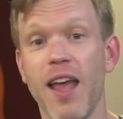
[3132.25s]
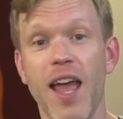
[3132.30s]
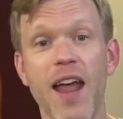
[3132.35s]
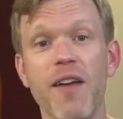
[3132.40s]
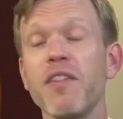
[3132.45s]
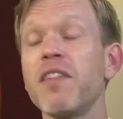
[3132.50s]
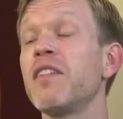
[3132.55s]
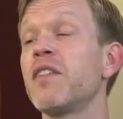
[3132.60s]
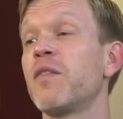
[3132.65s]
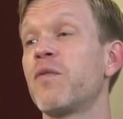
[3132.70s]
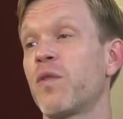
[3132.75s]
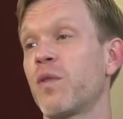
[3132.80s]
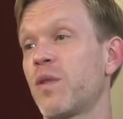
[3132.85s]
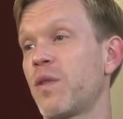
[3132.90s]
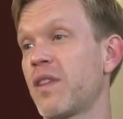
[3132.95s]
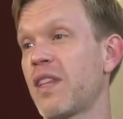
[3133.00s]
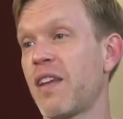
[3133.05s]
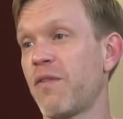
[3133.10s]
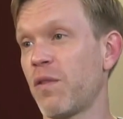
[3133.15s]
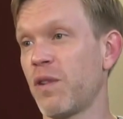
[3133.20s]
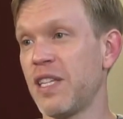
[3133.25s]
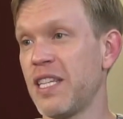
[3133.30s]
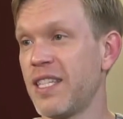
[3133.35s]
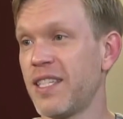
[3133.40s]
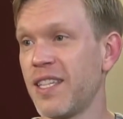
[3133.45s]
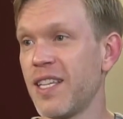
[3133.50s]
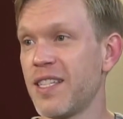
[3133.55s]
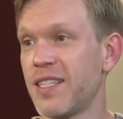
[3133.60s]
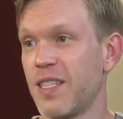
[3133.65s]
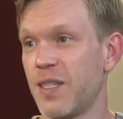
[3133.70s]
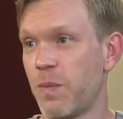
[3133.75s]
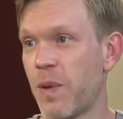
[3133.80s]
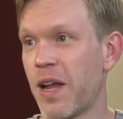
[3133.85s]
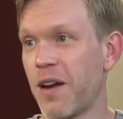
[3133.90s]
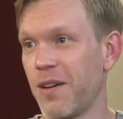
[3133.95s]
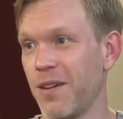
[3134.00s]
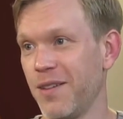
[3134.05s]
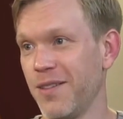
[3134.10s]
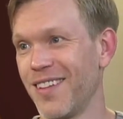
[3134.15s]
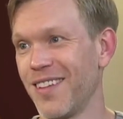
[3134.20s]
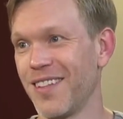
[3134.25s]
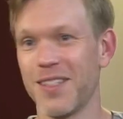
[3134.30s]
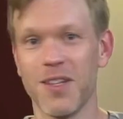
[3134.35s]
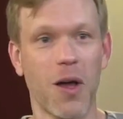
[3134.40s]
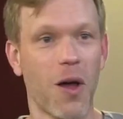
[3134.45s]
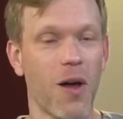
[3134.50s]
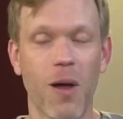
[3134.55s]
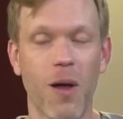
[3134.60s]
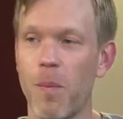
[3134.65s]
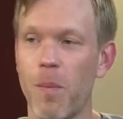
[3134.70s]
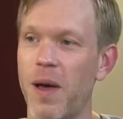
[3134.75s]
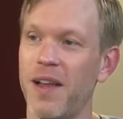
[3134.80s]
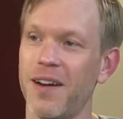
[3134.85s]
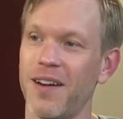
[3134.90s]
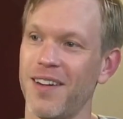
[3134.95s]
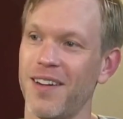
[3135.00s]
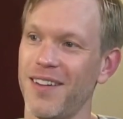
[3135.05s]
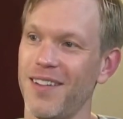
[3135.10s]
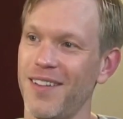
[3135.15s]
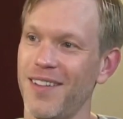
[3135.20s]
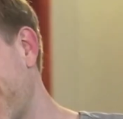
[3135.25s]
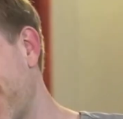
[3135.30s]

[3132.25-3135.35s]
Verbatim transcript: Everything they've re- they've released since is better. It's all better.